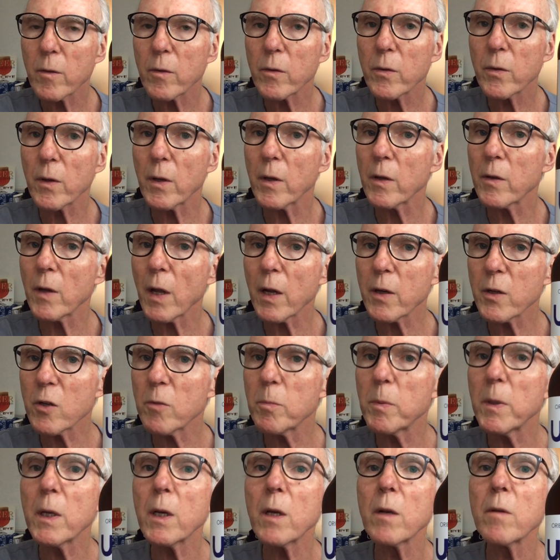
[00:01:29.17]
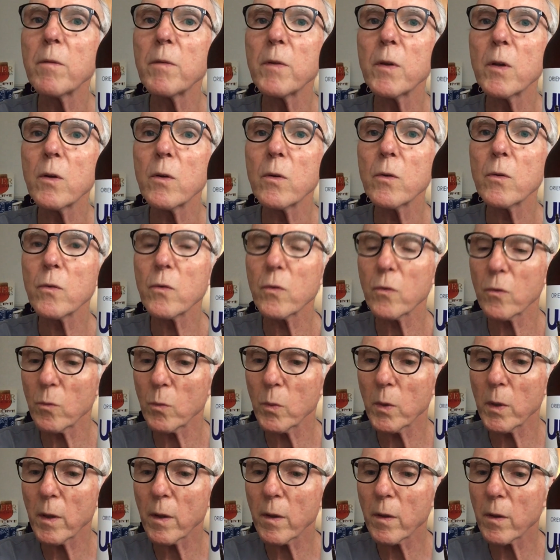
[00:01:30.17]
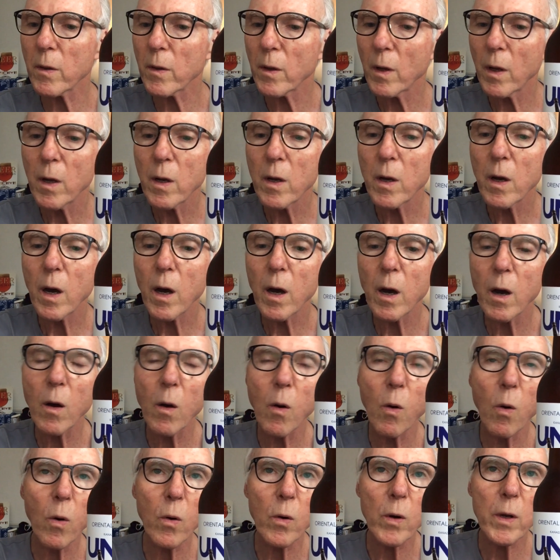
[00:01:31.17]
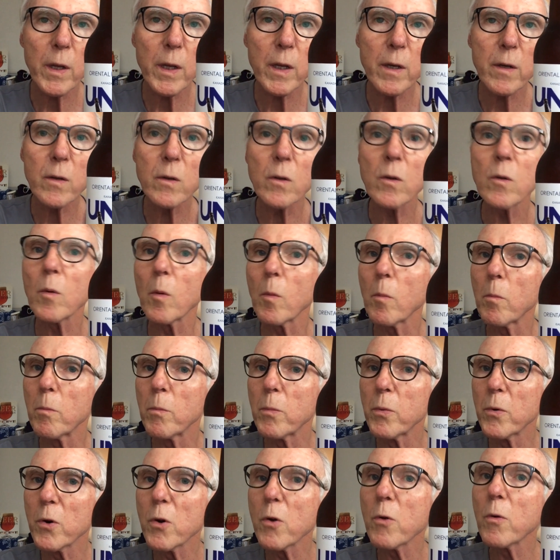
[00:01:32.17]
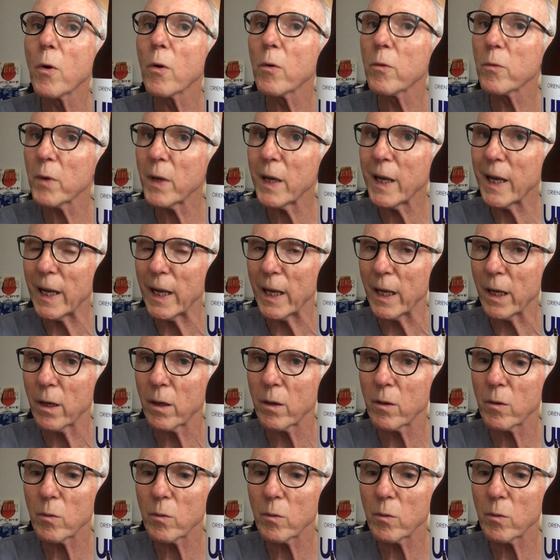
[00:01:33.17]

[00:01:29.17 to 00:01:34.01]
not to be confused with uh, Oriental Brewery,